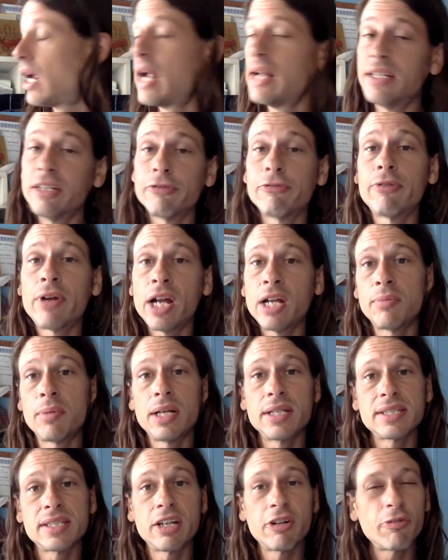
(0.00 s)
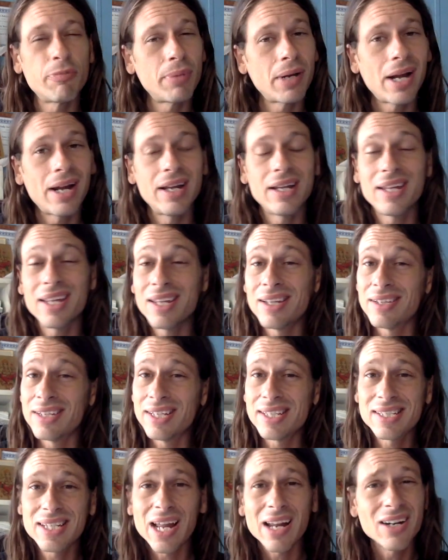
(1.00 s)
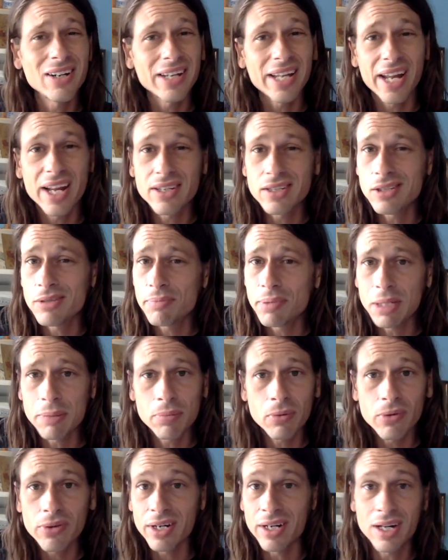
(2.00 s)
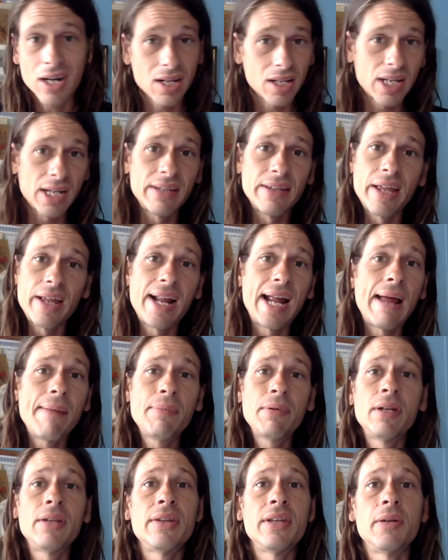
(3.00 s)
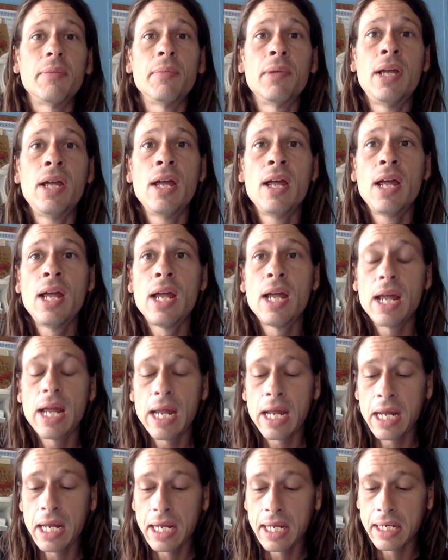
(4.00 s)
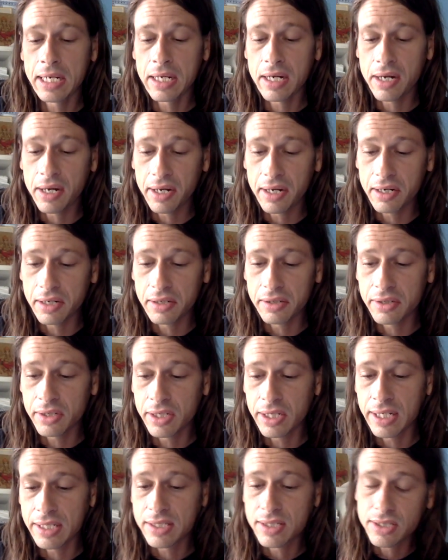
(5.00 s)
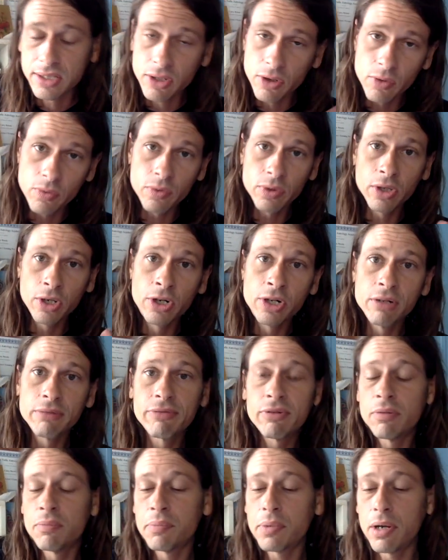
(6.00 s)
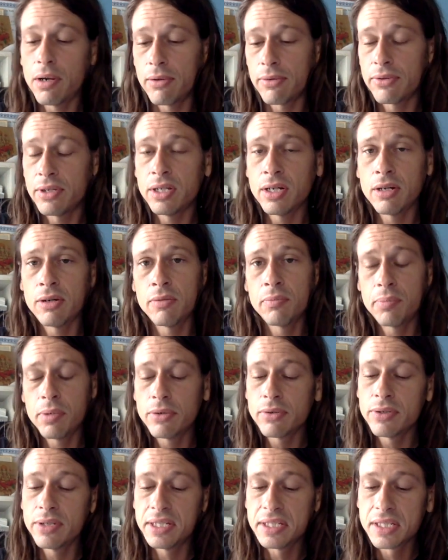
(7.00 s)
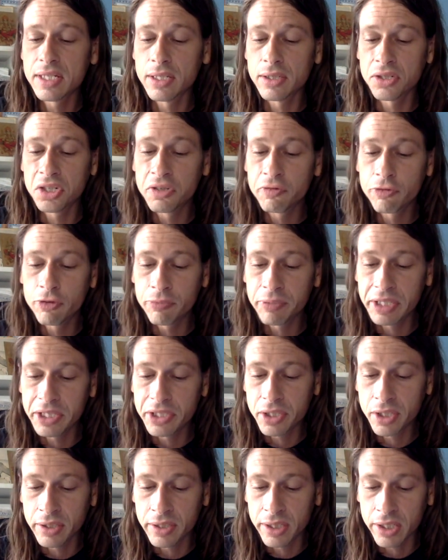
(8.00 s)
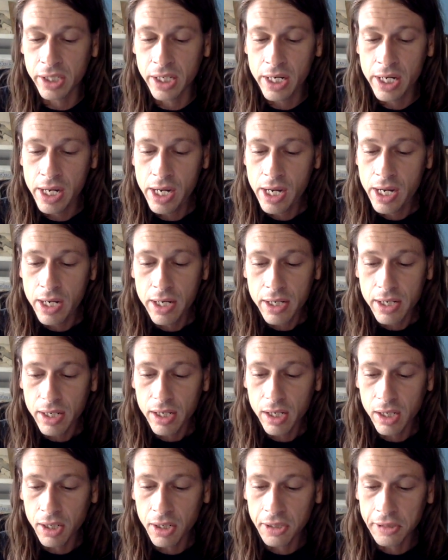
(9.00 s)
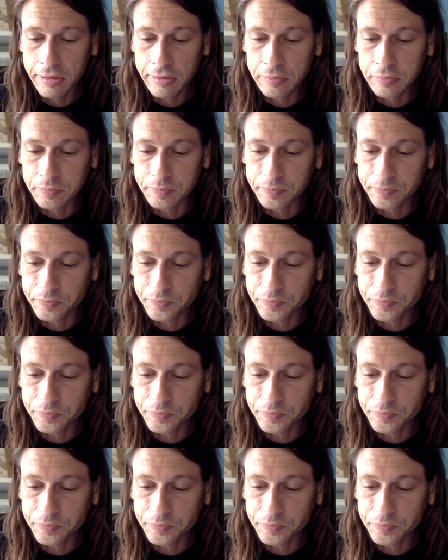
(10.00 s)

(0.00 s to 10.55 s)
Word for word: I define myself by. Again, these Saturn Ketu people, they're not letting that happen to them. And uh, it's so learn from both, you know, both of these can learn from each other. Um,